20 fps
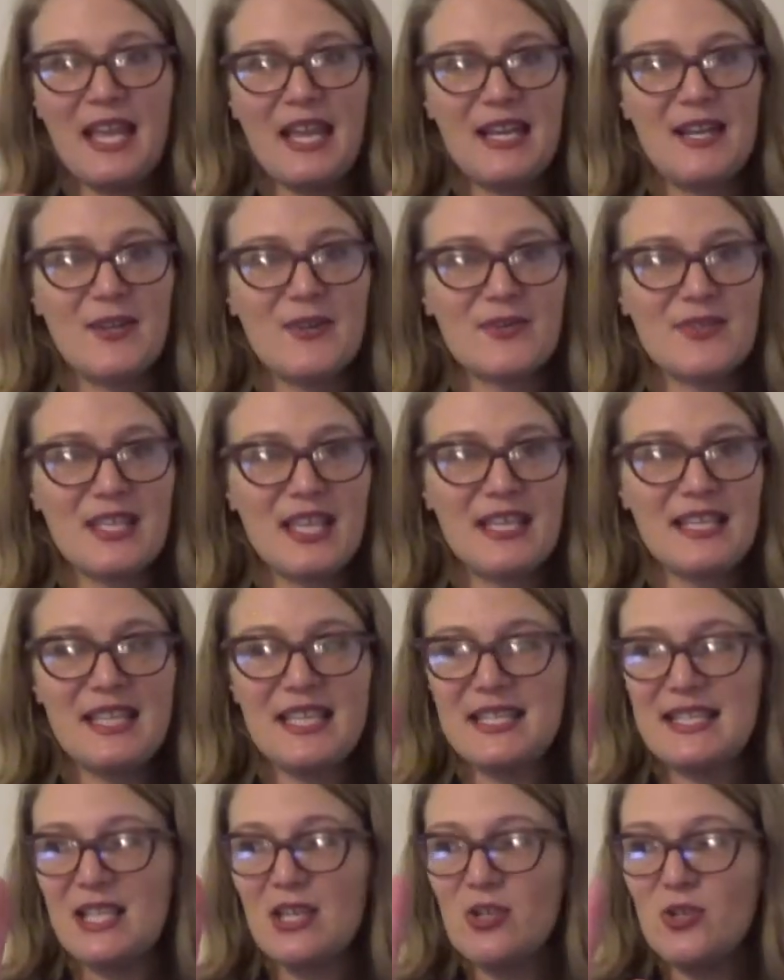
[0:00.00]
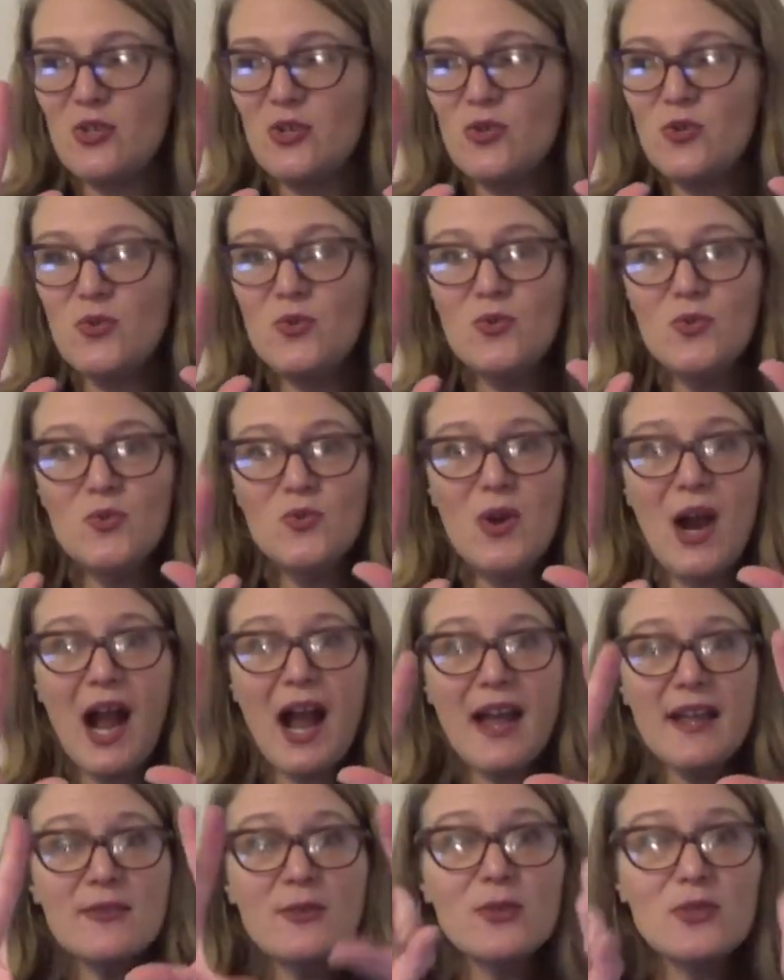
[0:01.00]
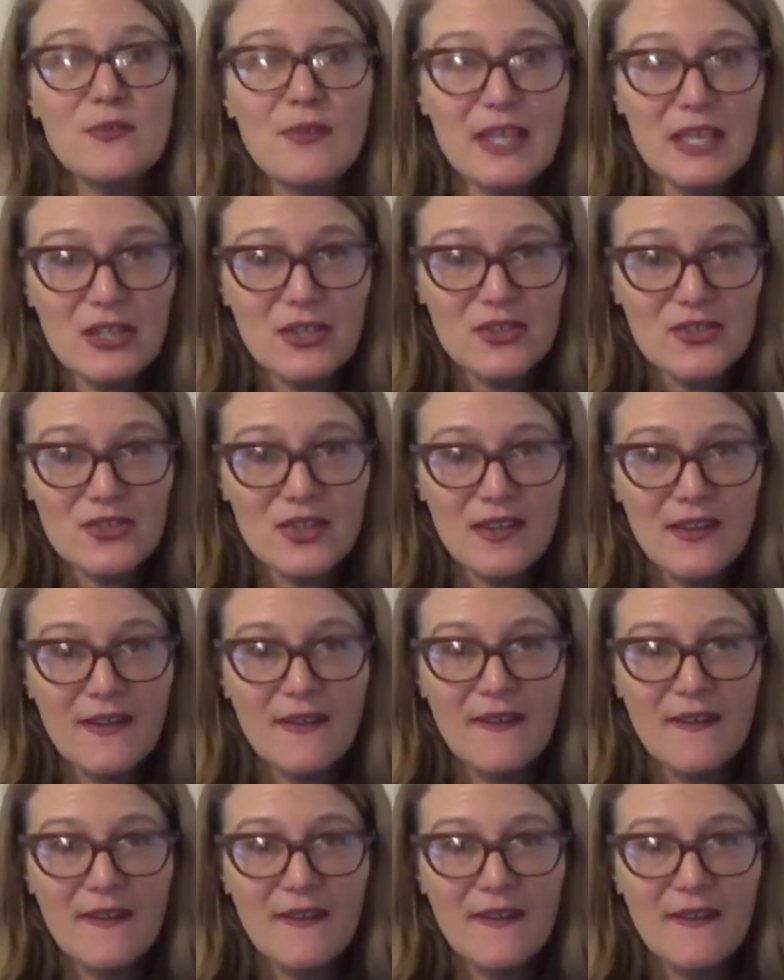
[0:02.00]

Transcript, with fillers: And it goes like this. Can you hide those fingers?